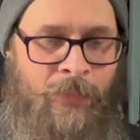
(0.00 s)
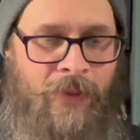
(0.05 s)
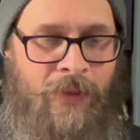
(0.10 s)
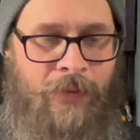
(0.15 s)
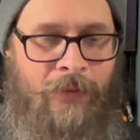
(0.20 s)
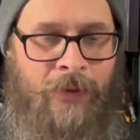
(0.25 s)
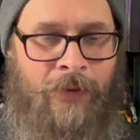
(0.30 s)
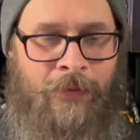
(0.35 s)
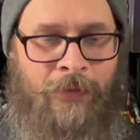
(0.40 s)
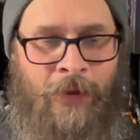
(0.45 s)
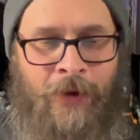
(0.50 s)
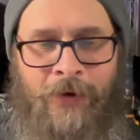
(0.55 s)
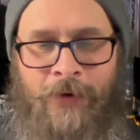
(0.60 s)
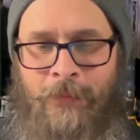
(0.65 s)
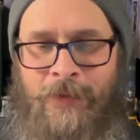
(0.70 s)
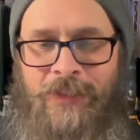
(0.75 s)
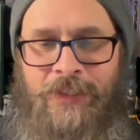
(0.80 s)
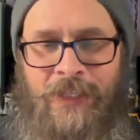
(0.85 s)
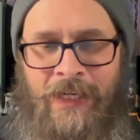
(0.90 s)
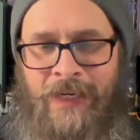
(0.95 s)
The Thunder
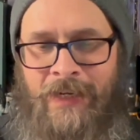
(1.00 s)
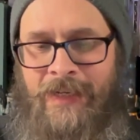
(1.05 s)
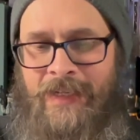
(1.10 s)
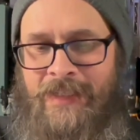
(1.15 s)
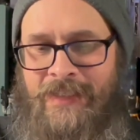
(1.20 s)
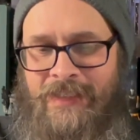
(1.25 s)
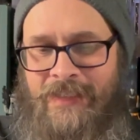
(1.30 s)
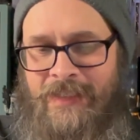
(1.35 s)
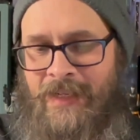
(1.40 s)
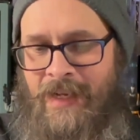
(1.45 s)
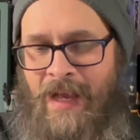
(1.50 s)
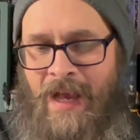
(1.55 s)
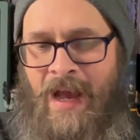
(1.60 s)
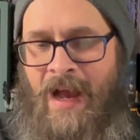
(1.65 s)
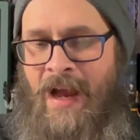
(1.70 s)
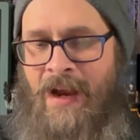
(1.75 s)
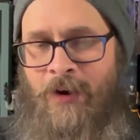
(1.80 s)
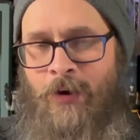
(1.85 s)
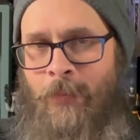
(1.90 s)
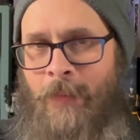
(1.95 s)
Machine is
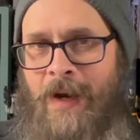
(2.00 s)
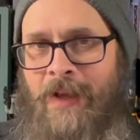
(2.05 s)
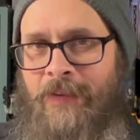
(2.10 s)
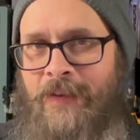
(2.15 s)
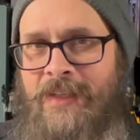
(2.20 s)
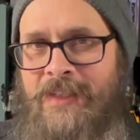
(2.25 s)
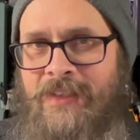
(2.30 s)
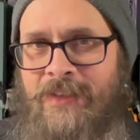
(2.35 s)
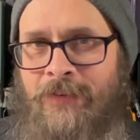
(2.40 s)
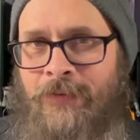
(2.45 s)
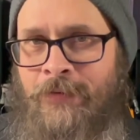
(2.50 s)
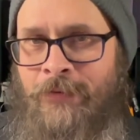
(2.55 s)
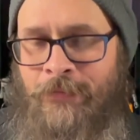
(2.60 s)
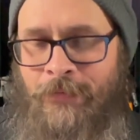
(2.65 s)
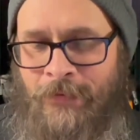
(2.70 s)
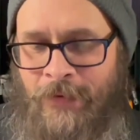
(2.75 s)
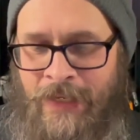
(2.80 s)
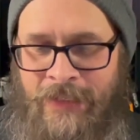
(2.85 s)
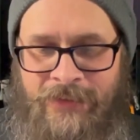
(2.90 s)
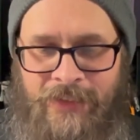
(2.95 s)
high on my list of
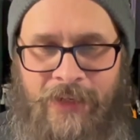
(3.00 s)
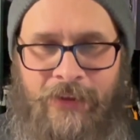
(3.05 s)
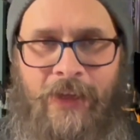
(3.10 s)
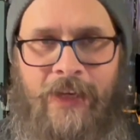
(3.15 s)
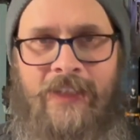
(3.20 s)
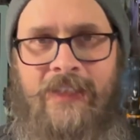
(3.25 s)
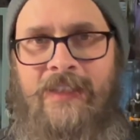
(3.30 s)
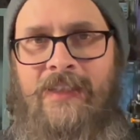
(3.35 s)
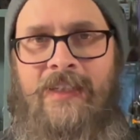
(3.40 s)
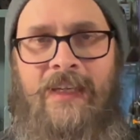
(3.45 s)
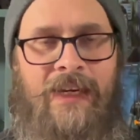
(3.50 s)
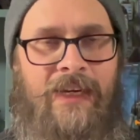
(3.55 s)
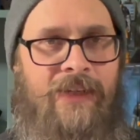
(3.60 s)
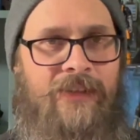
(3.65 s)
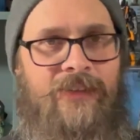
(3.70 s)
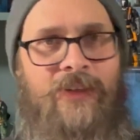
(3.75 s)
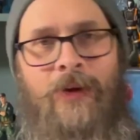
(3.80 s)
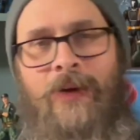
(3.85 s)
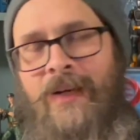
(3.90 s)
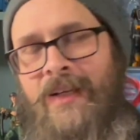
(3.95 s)
things I'd like to see.
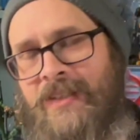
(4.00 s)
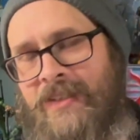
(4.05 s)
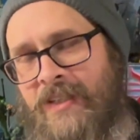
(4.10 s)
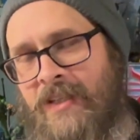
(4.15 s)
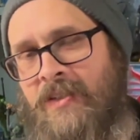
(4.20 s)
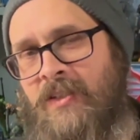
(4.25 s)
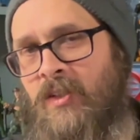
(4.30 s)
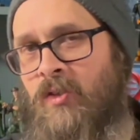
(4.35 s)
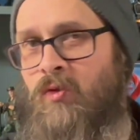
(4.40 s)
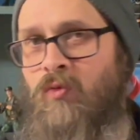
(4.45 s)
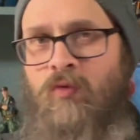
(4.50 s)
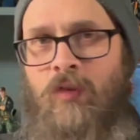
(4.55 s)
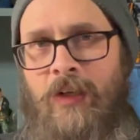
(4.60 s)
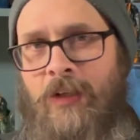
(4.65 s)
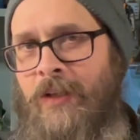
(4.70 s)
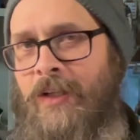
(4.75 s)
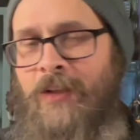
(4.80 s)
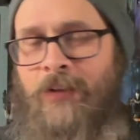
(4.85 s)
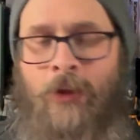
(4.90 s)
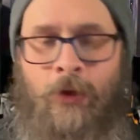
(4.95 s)
So I guess this is
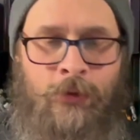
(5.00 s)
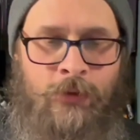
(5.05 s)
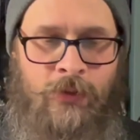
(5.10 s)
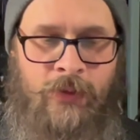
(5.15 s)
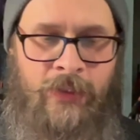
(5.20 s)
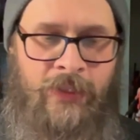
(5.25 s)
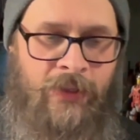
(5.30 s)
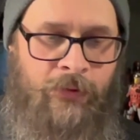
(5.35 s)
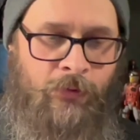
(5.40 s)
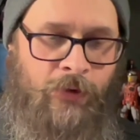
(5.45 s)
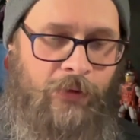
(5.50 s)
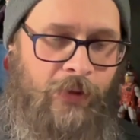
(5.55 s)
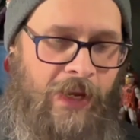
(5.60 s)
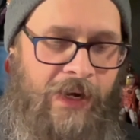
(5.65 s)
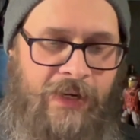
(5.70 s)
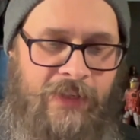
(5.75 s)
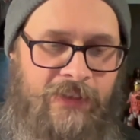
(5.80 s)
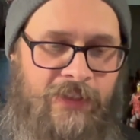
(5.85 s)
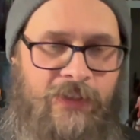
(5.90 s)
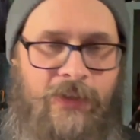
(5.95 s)
really closely
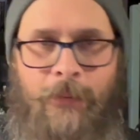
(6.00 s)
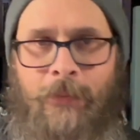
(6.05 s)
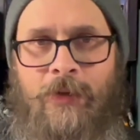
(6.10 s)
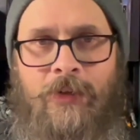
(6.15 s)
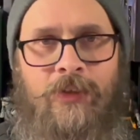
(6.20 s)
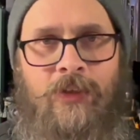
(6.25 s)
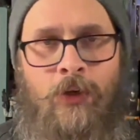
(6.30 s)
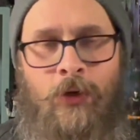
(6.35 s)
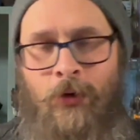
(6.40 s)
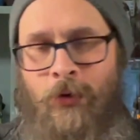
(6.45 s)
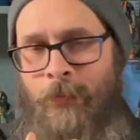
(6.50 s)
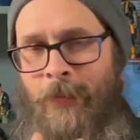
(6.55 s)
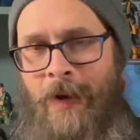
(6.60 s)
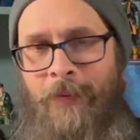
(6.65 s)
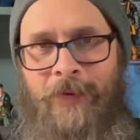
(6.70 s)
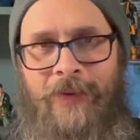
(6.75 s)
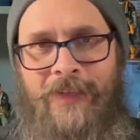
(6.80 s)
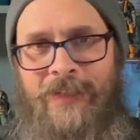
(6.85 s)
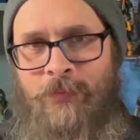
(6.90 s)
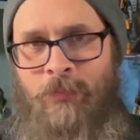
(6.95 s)
related to number 2.
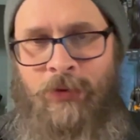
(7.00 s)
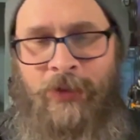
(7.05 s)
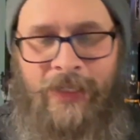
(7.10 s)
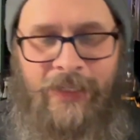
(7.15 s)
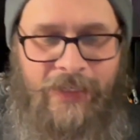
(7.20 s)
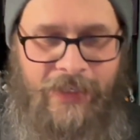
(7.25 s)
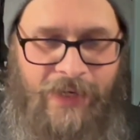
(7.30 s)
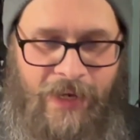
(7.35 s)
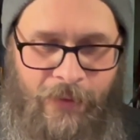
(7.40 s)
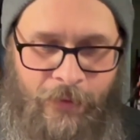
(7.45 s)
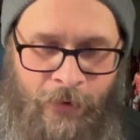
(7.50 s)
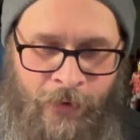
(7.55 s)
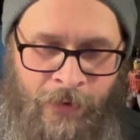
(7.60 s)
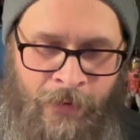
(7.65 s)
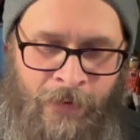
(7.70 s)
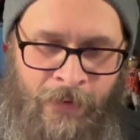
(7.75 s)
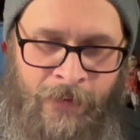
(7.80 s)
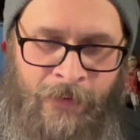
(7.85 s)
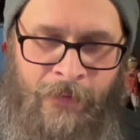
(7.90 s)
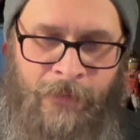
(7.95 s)
Maybe these bleed
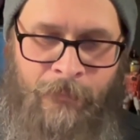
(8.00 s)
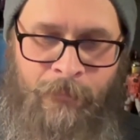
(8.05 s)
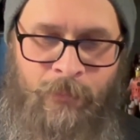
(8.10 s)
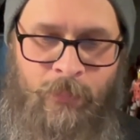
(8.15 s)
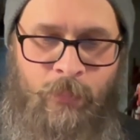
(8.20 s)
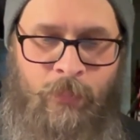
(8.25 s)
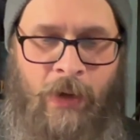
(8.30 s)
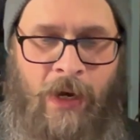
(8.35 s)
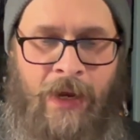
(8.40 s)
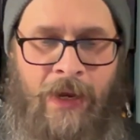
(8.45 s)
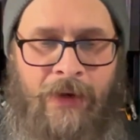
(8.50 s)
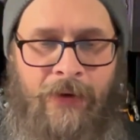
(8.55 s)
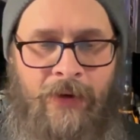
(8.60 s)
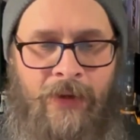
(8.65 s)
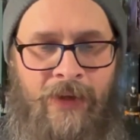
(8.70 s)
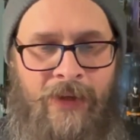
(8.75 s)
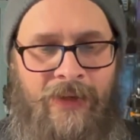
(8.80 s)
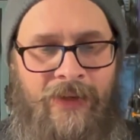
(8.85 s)
together. But